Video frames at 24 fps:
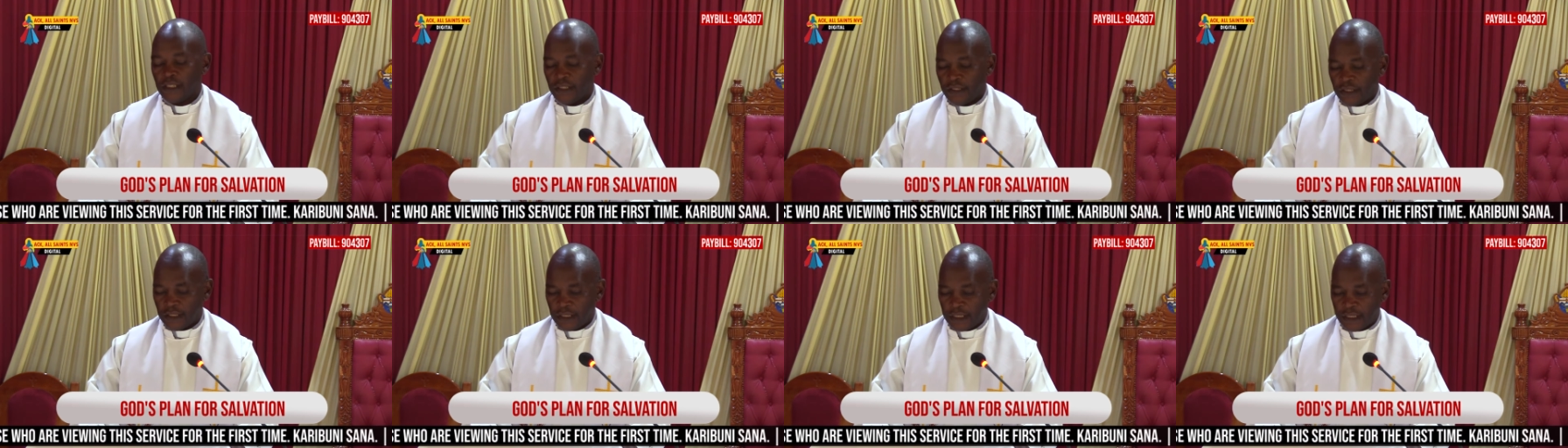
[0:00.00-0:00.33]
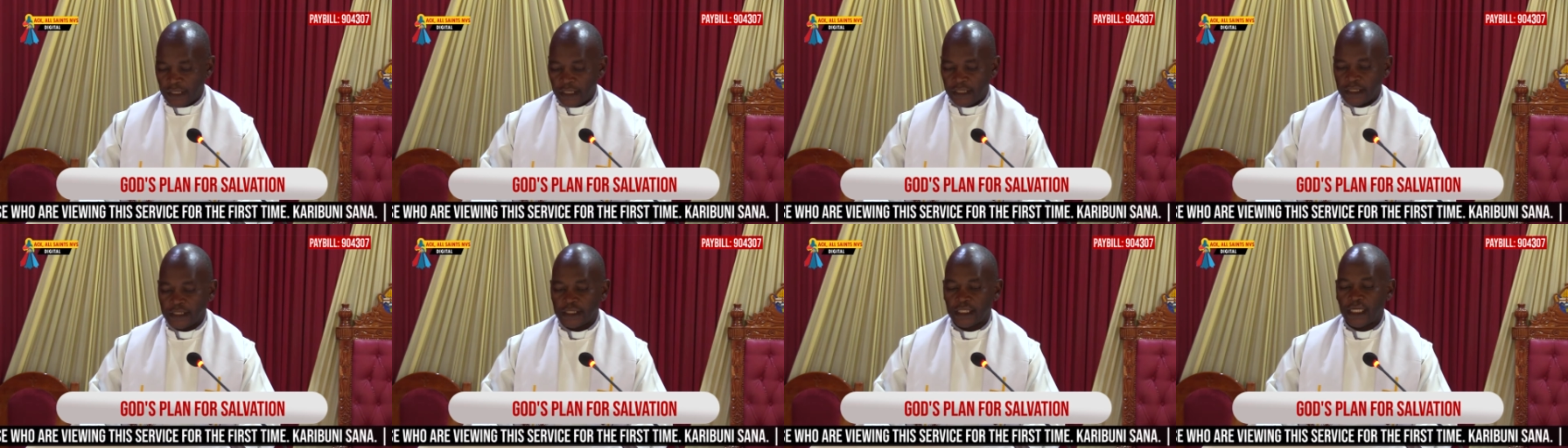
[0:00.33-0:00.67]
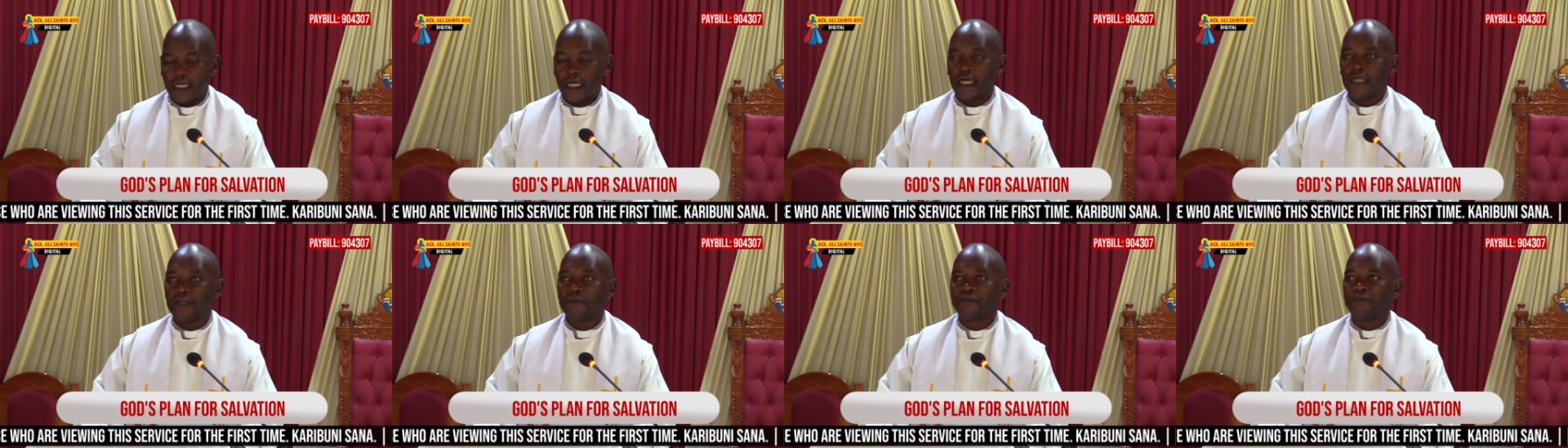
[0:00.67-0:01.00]
Then
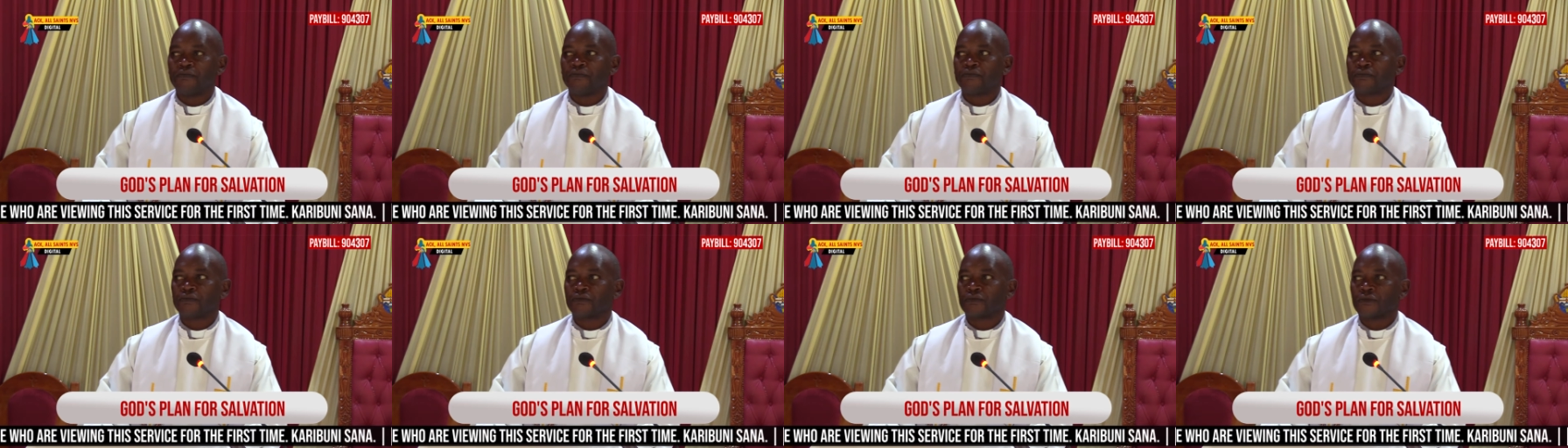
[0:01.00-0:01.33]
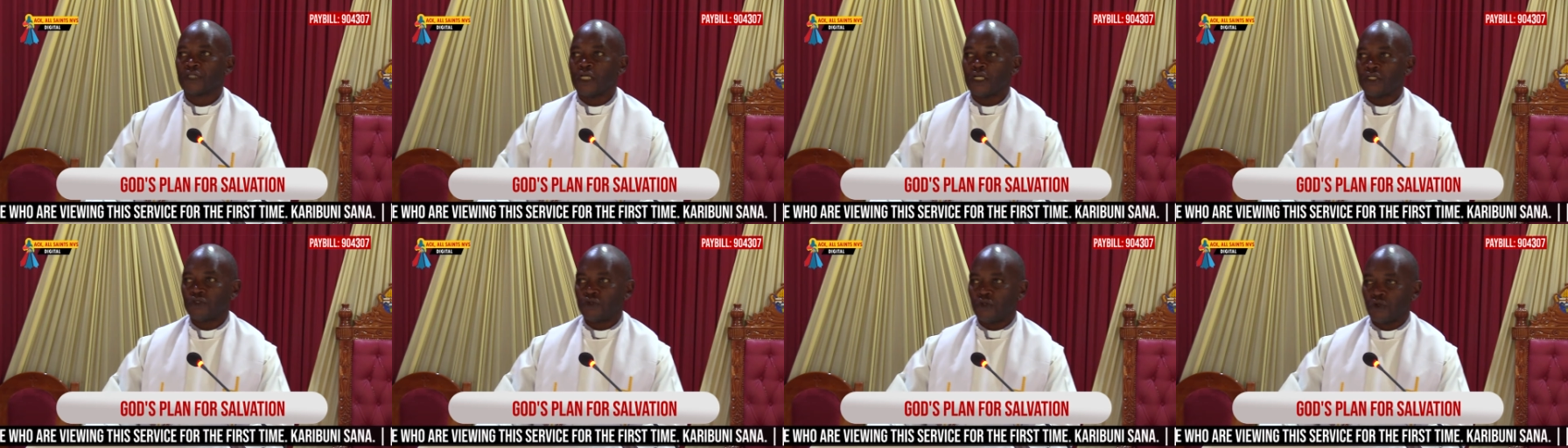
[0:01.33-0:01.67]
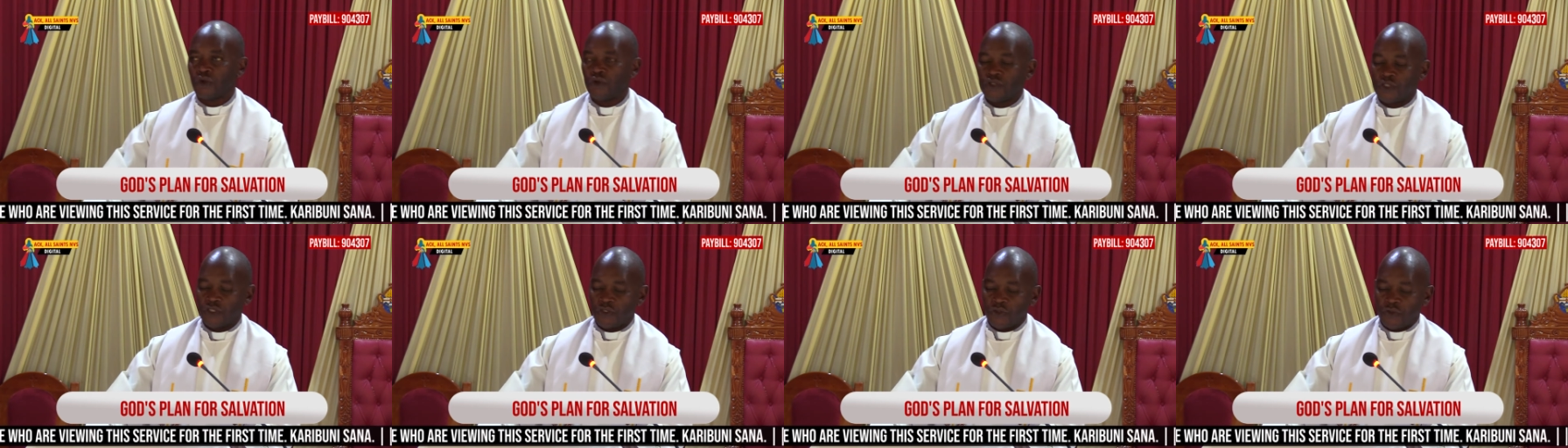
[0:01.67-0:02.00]
later, as we
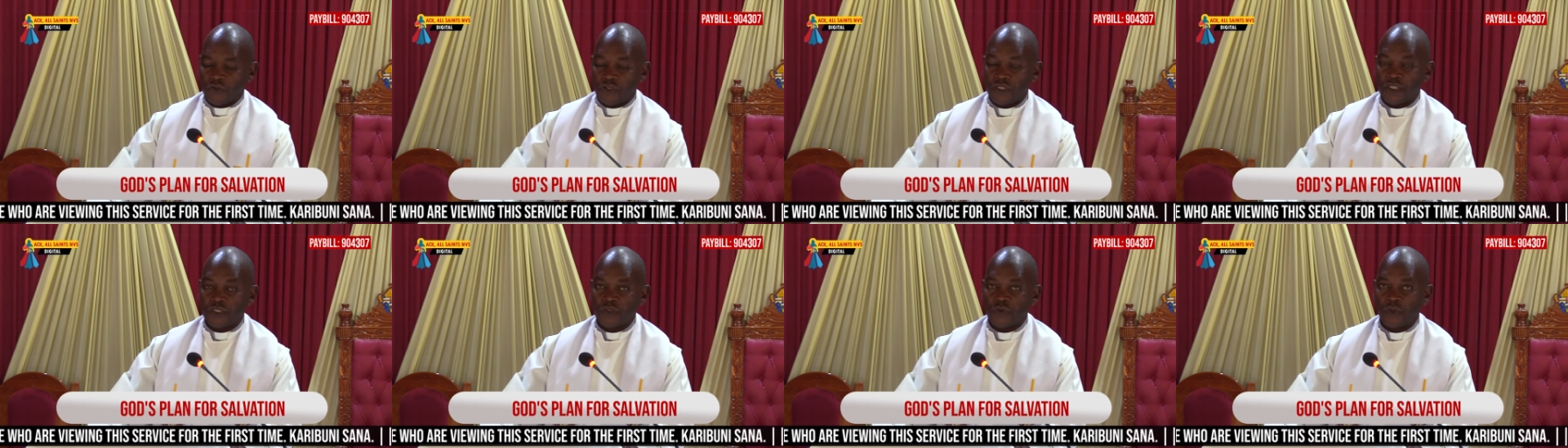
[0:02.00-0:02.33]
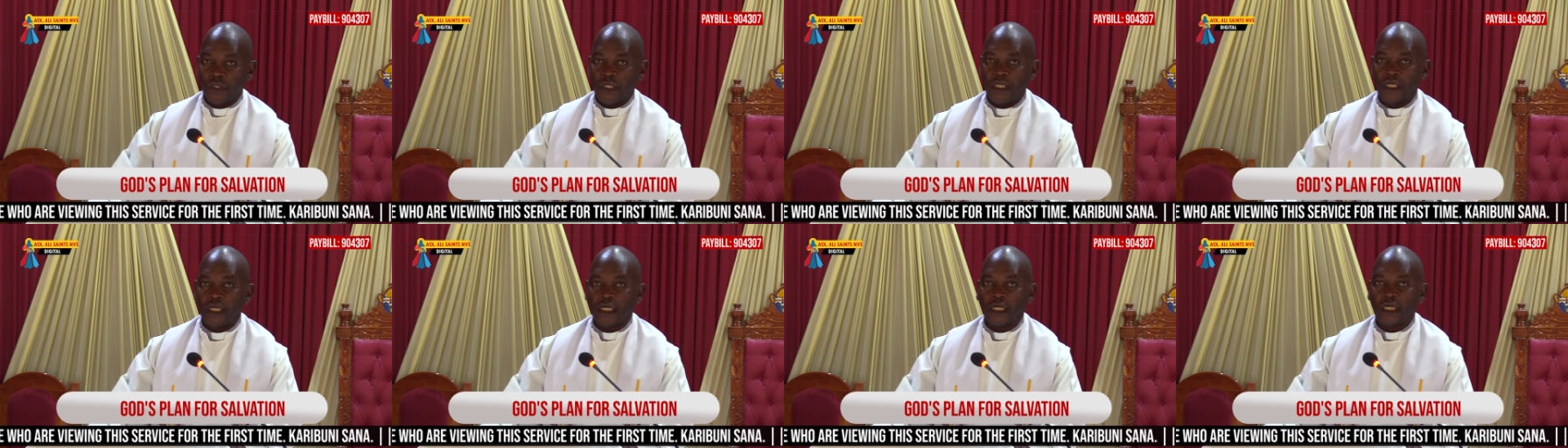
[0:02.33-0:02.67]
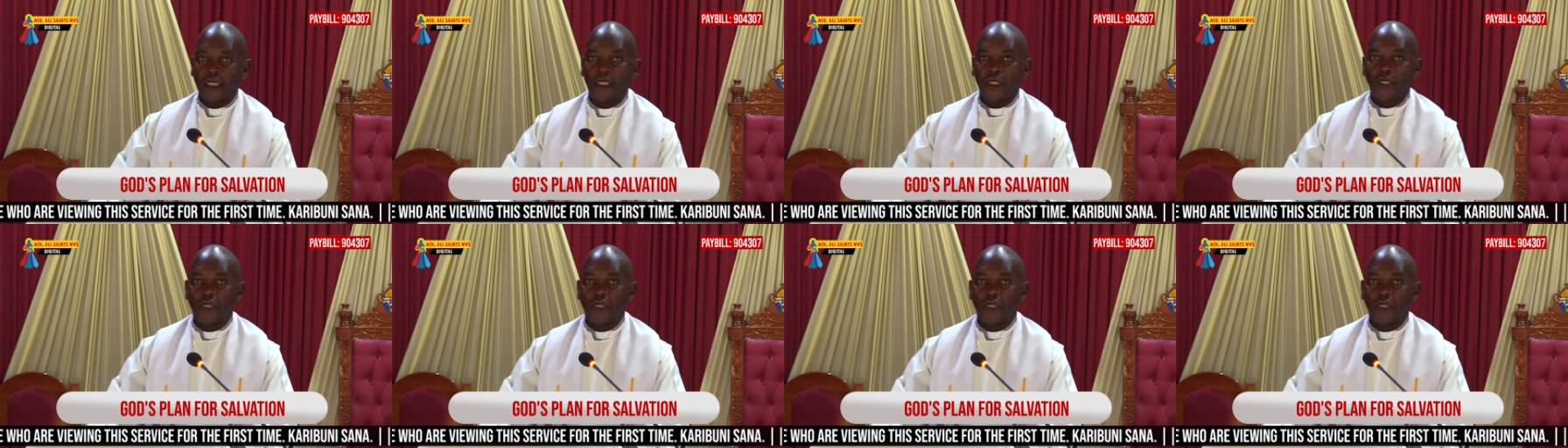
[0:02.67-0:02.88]
continue this week,